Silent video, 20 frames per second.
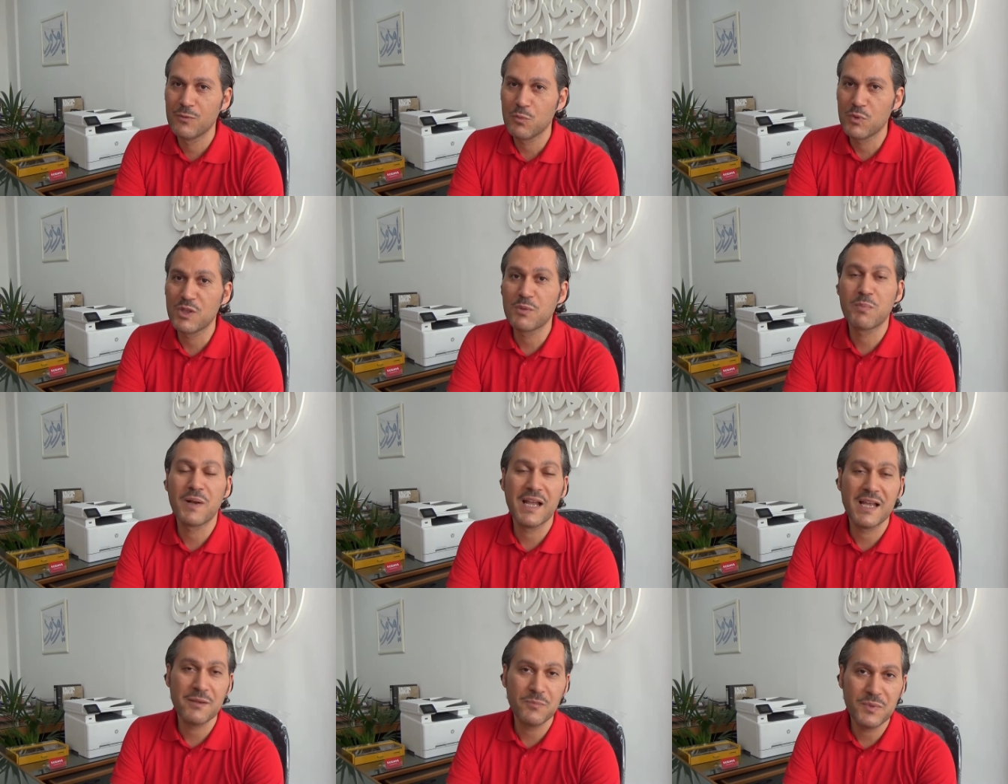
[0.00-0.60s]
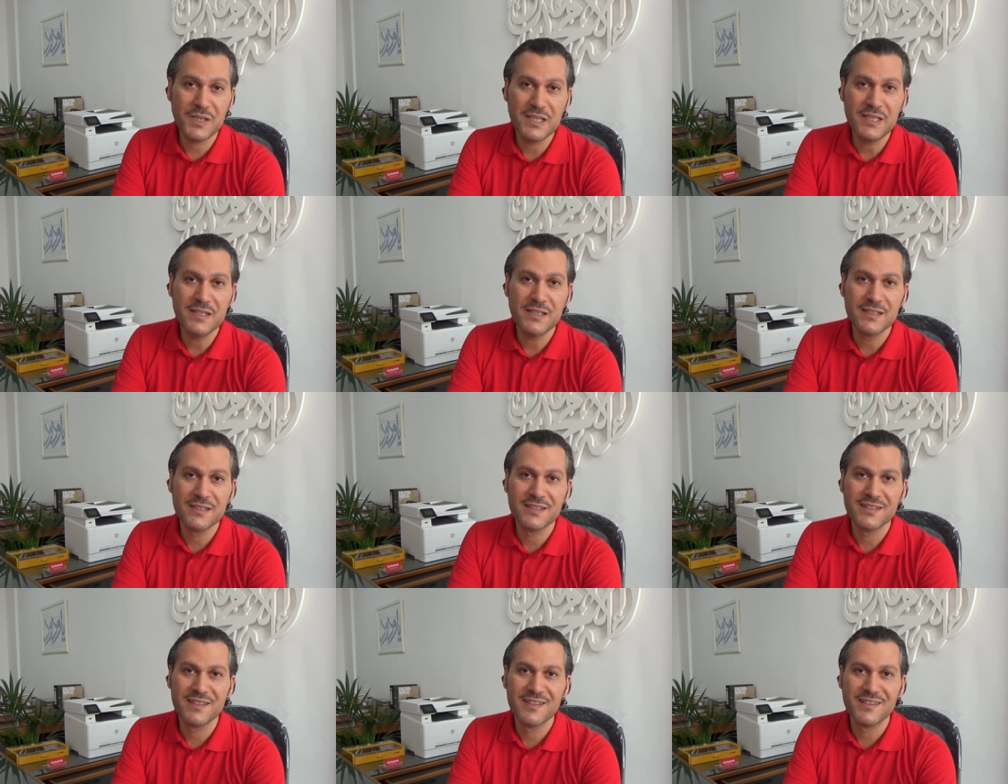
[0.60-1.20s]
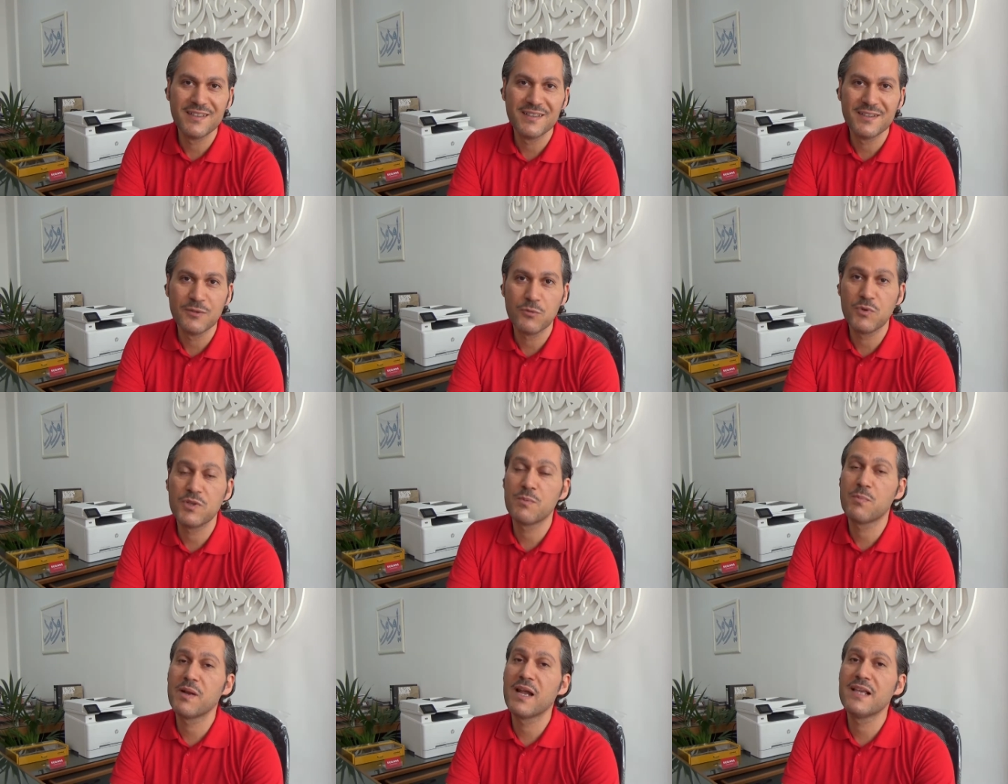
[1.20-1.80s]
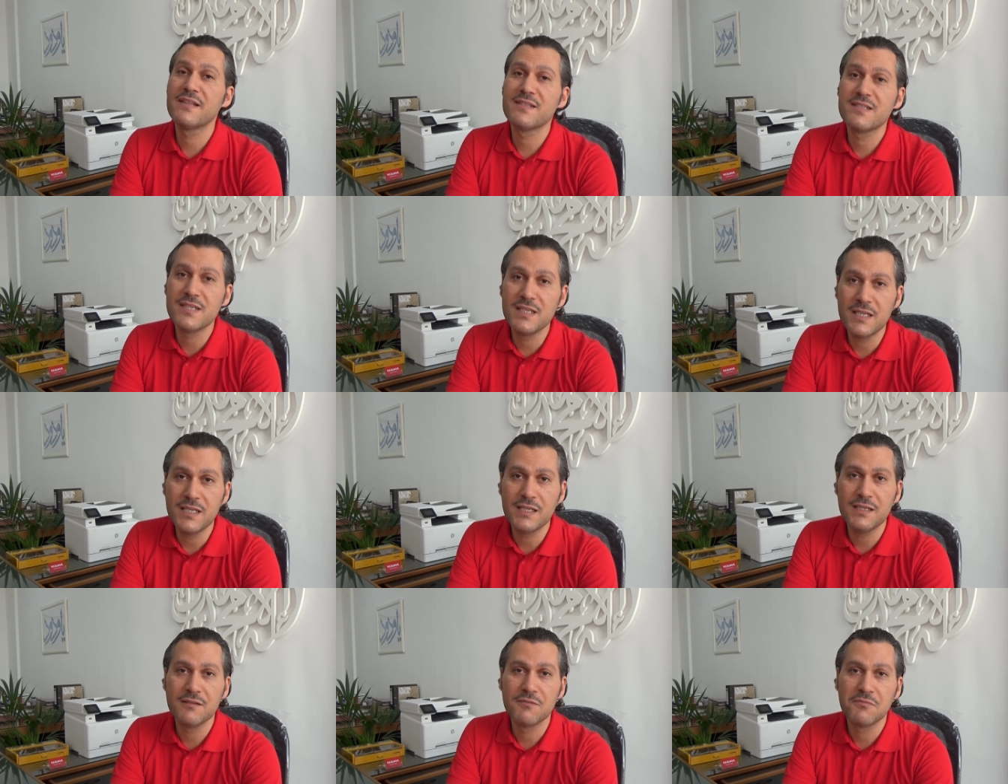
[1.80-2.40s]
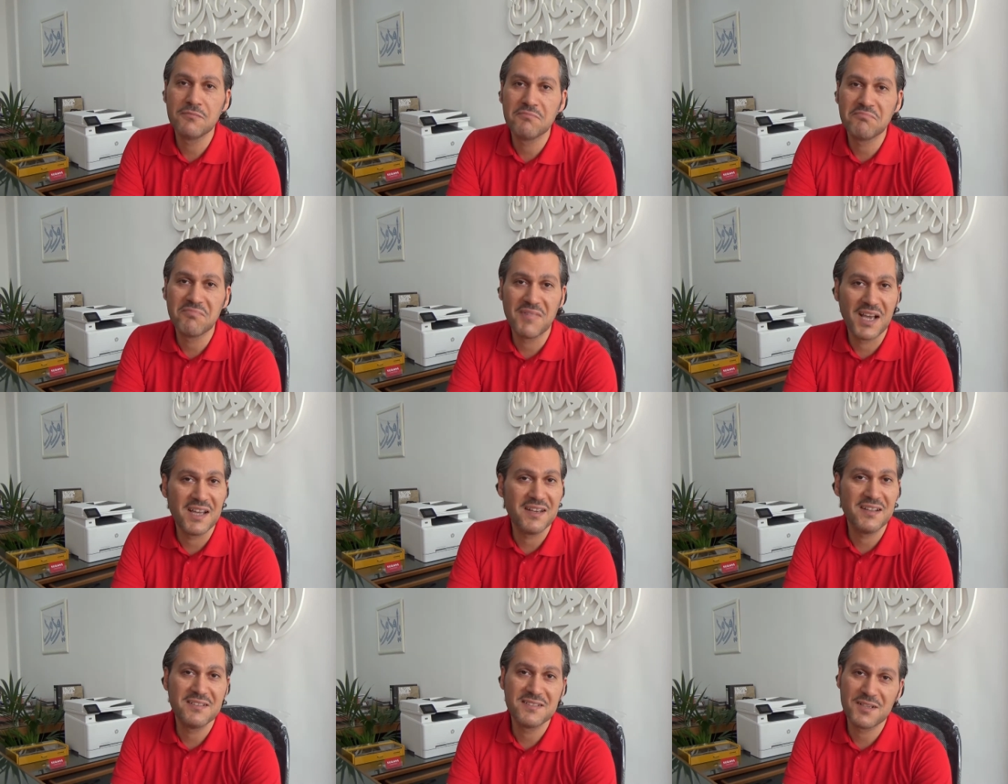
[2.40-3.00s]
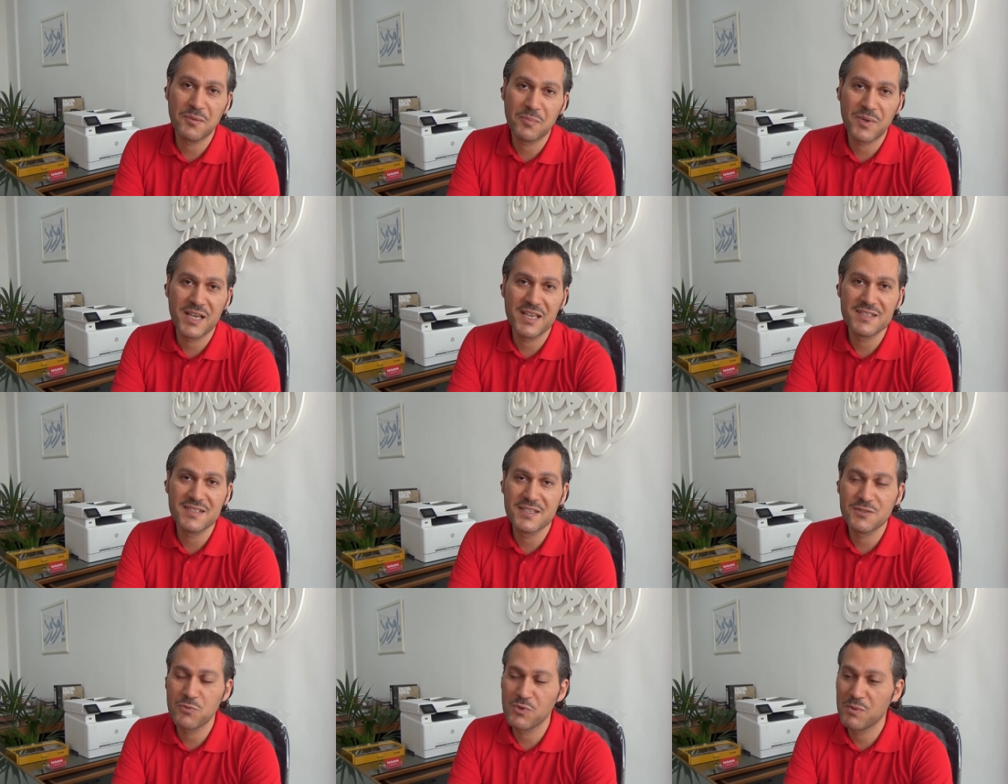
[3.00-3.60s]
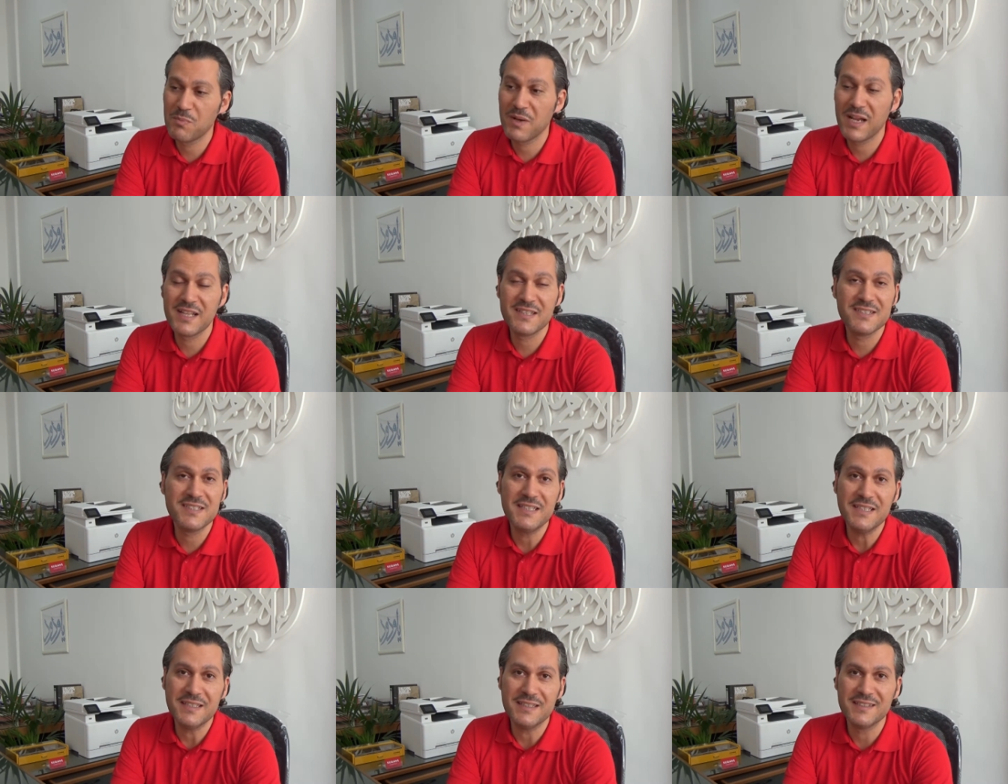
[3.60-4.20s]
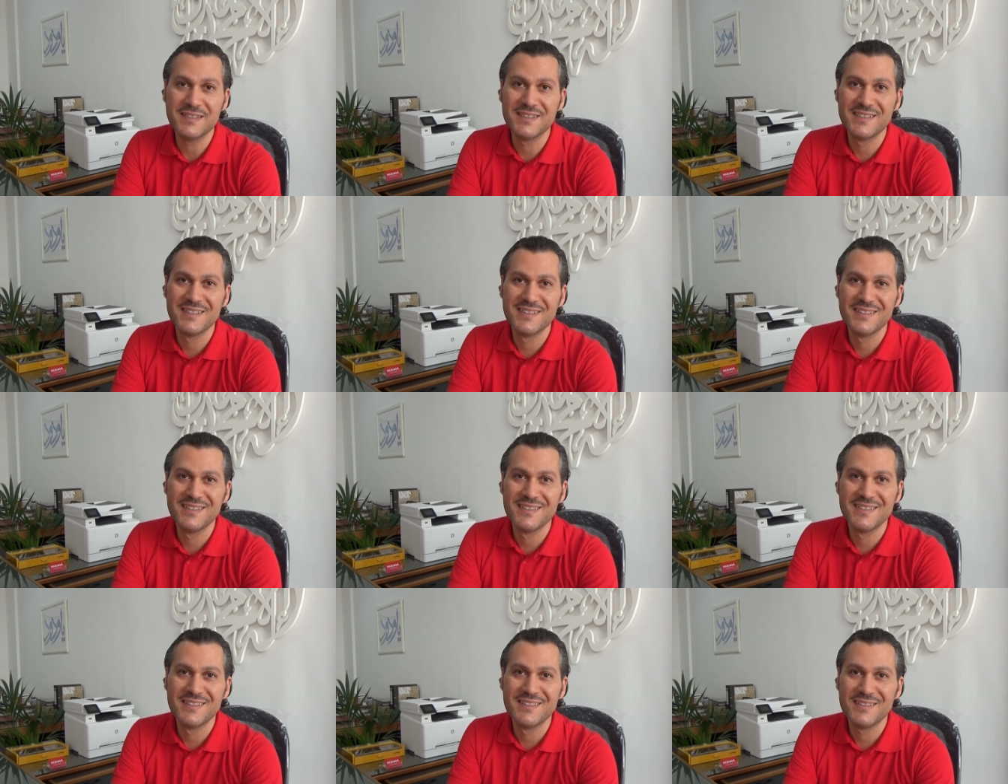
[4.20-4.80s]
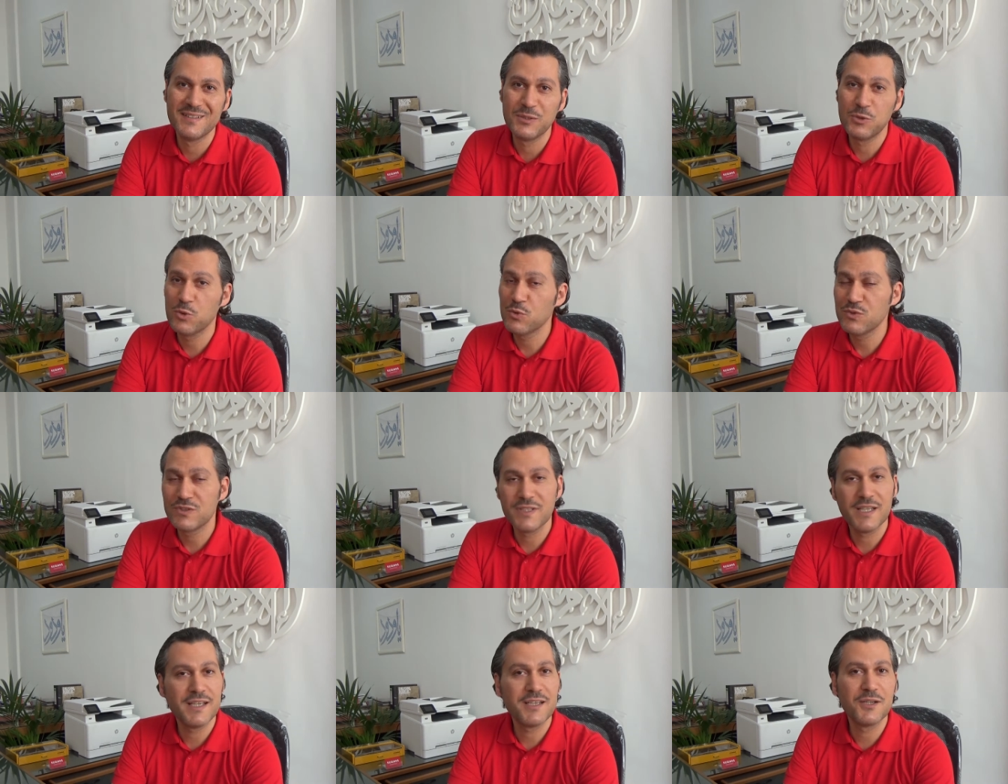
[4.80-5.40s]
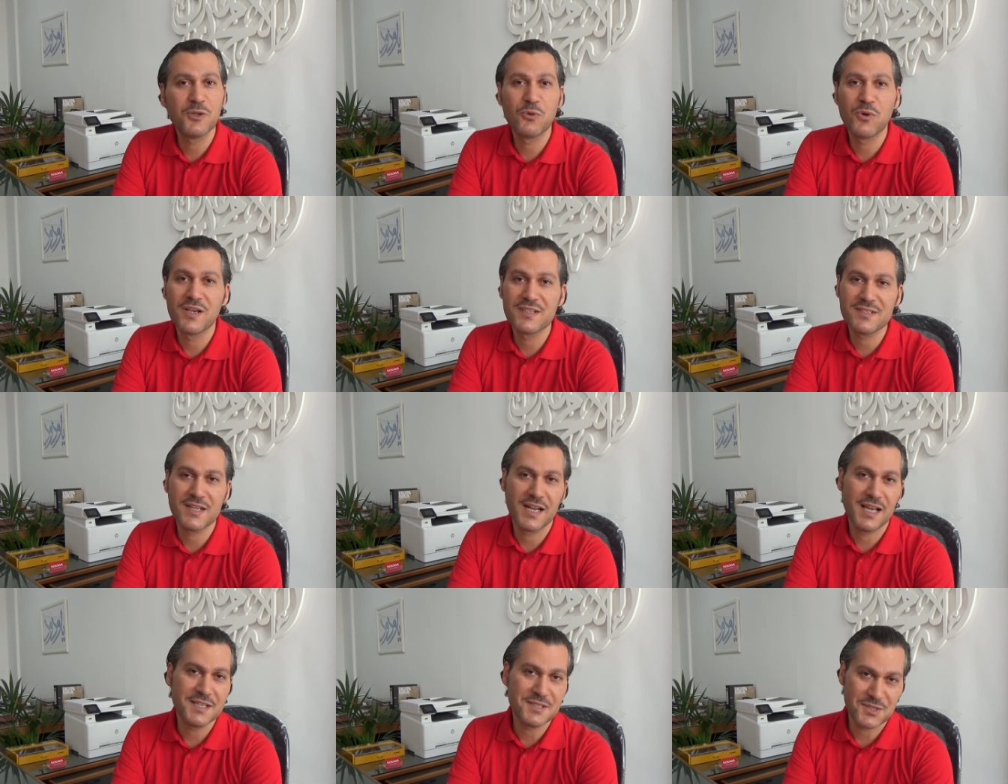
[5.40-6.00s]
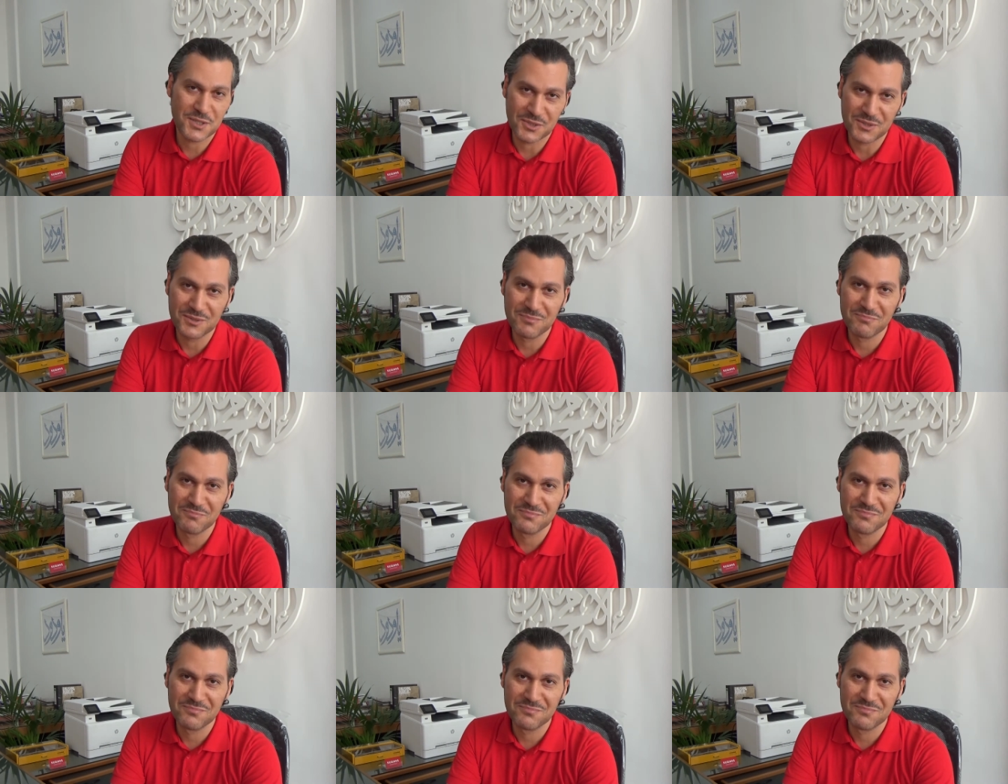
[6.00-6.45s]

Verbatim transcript: with plan B, with plan C, and in some cases with plan D. Don't take no as an answer.